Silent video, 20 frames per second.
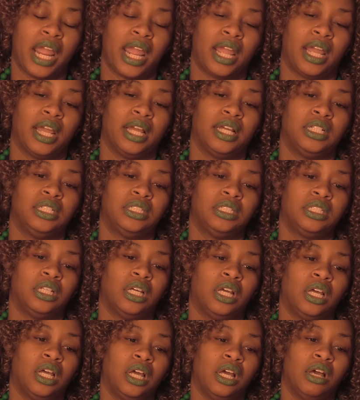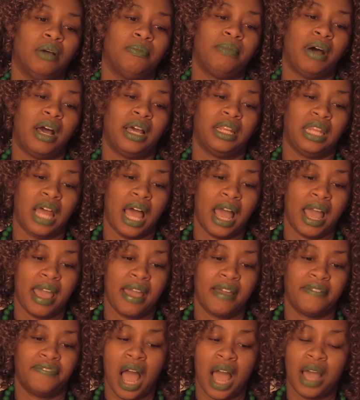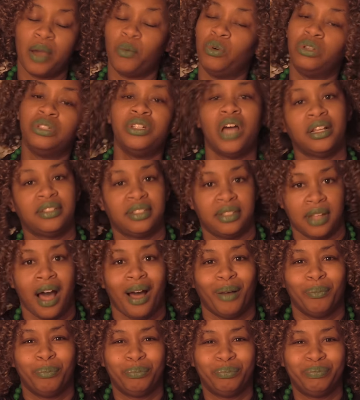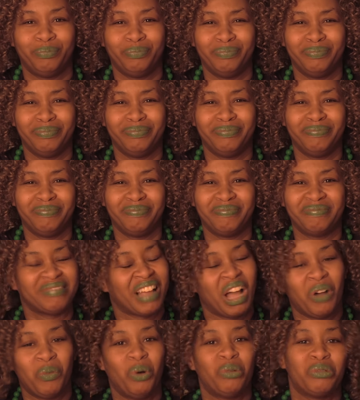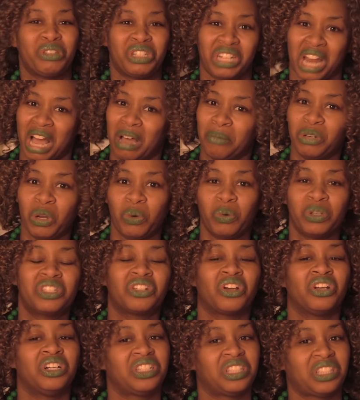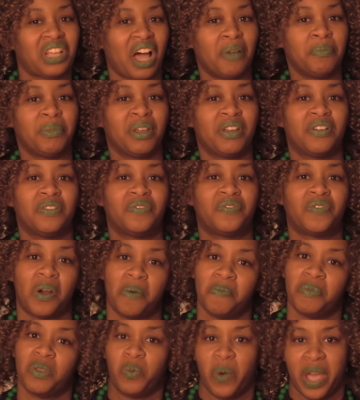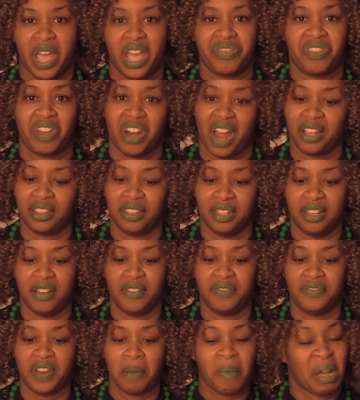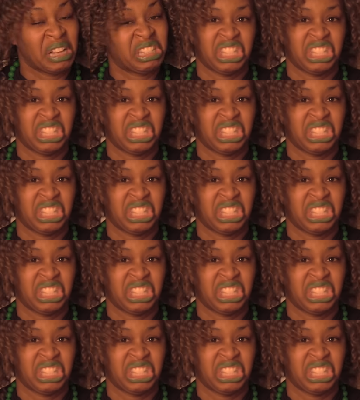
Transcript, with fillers: and my life. I will not stop. I won't stop. No one's gonna stop me from the way that I live, not my